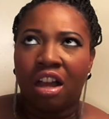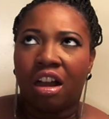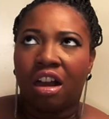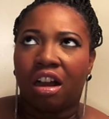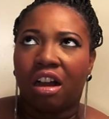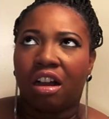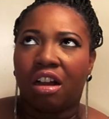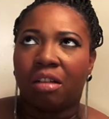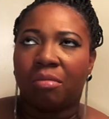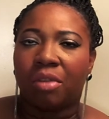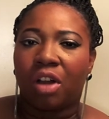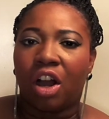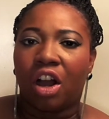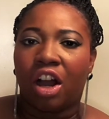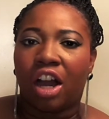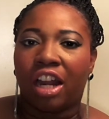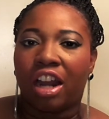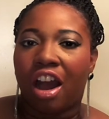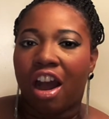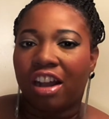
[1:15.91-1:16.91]
on
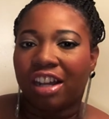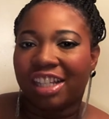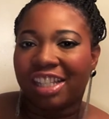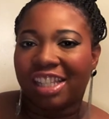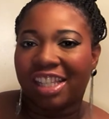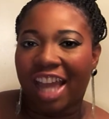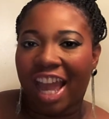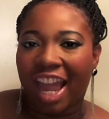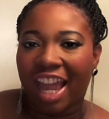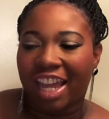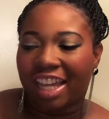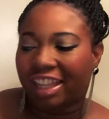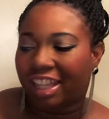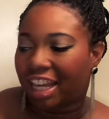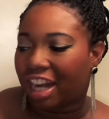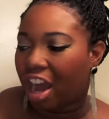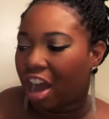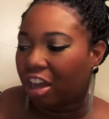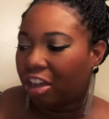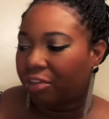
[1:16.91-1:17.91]
August the 8th, and
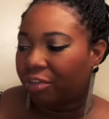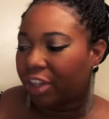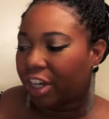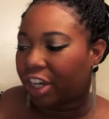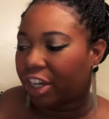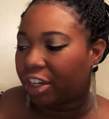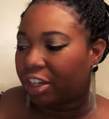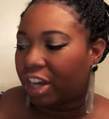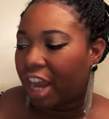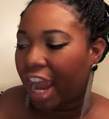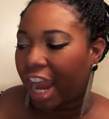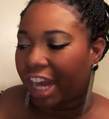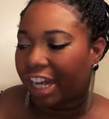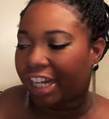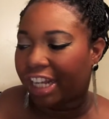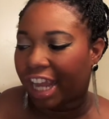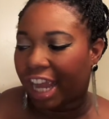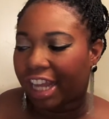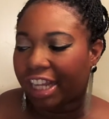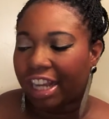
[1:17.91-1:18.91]
all of their
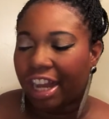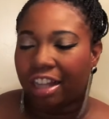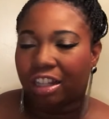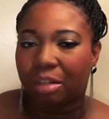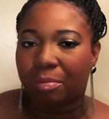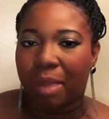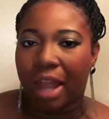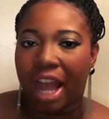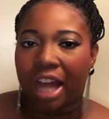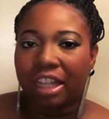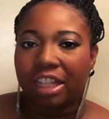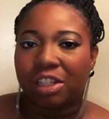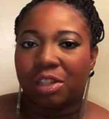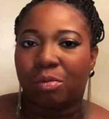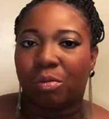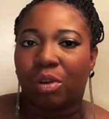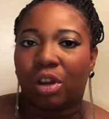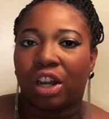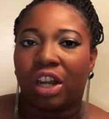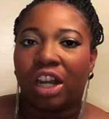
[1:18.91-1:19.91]
88 color palettes
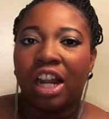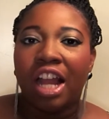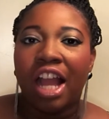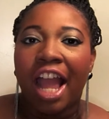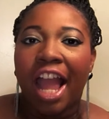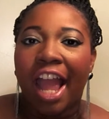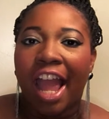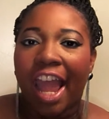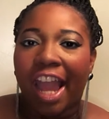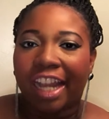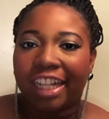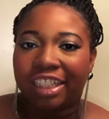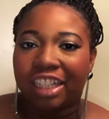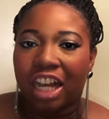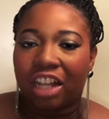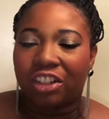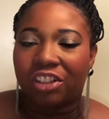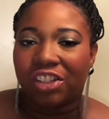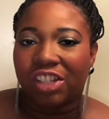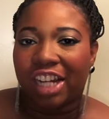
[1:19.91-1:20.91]
were
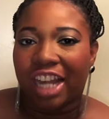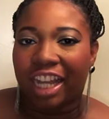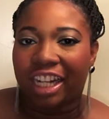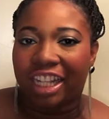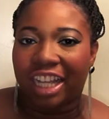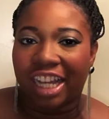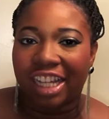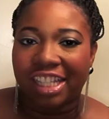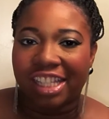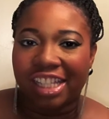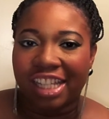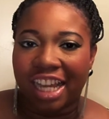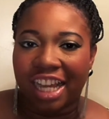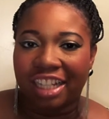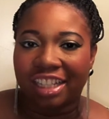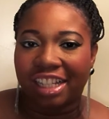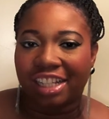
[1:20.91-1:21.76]
$8.88.